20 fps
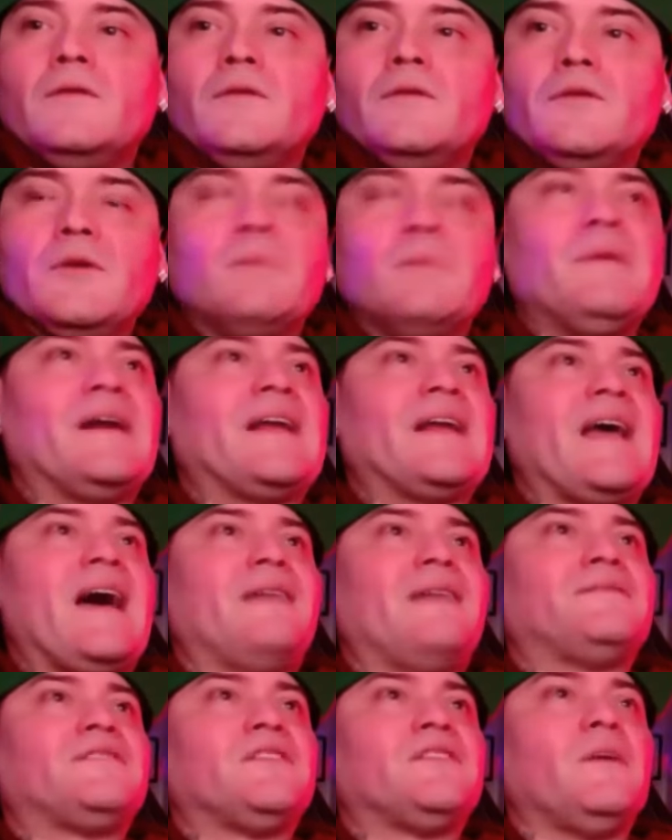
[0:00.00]
you better
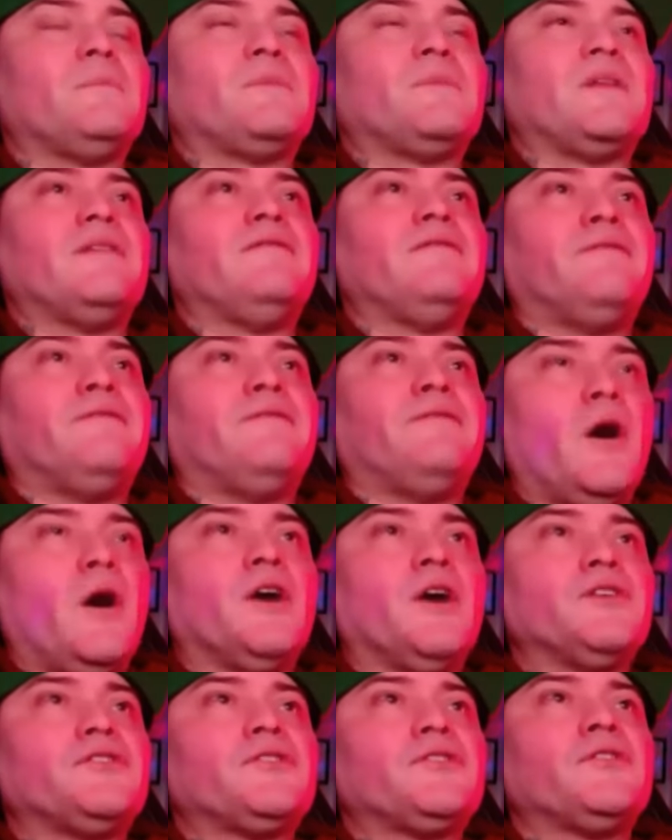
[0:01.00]
have something for
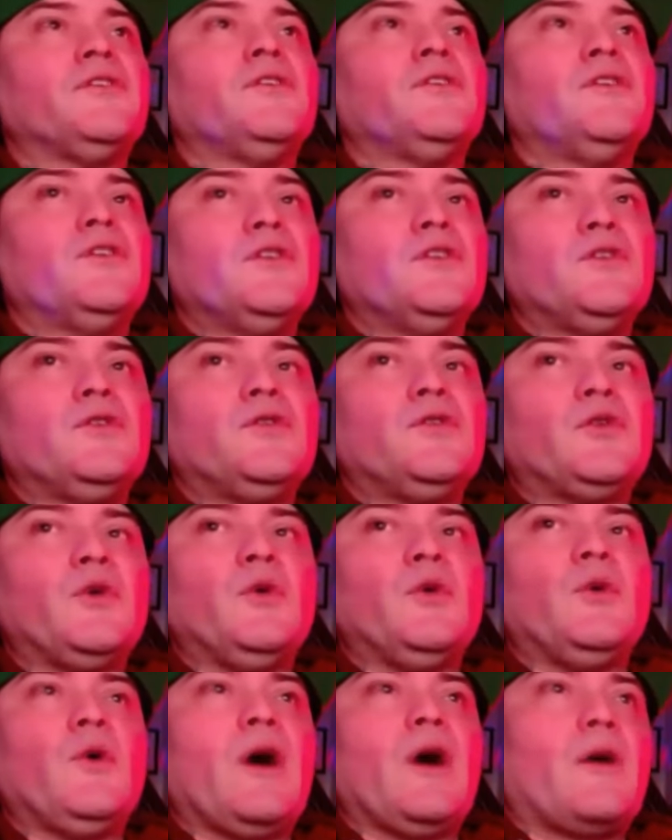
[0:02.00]
us
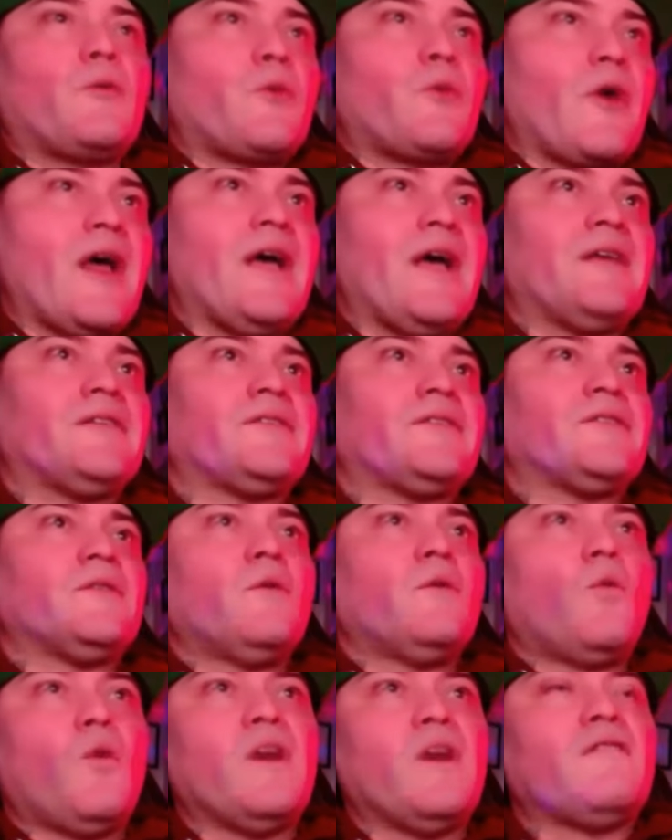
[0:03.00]
to arrest
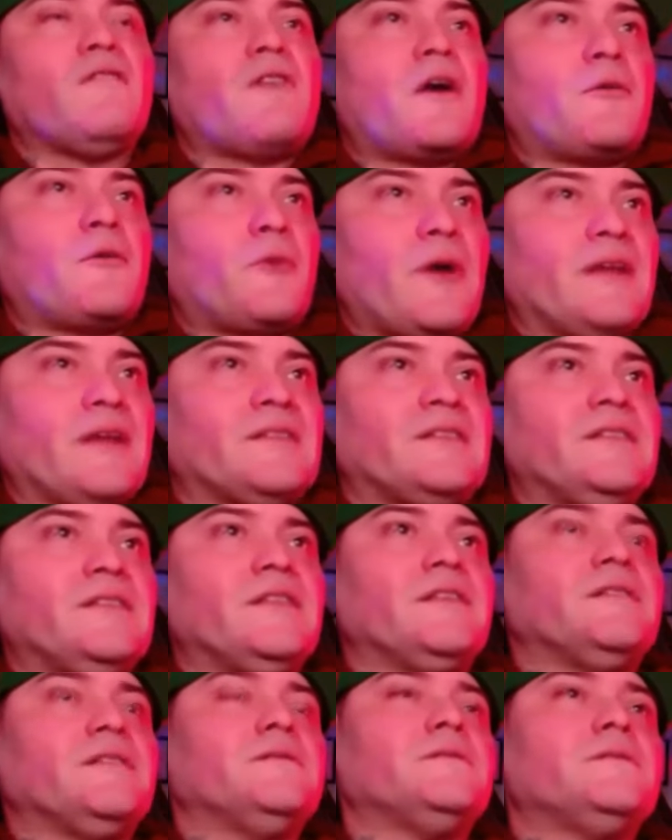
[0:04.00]
one of our
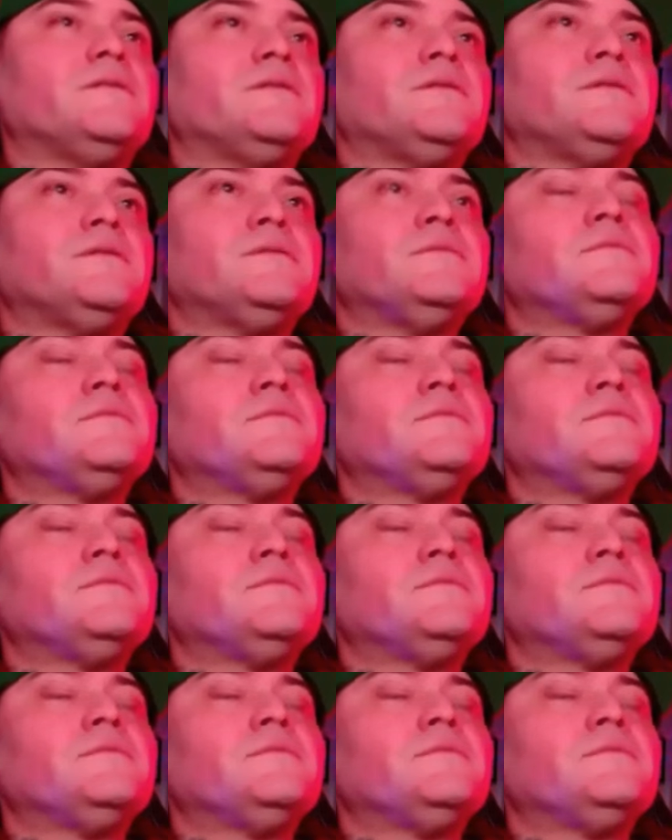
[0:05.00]
residents.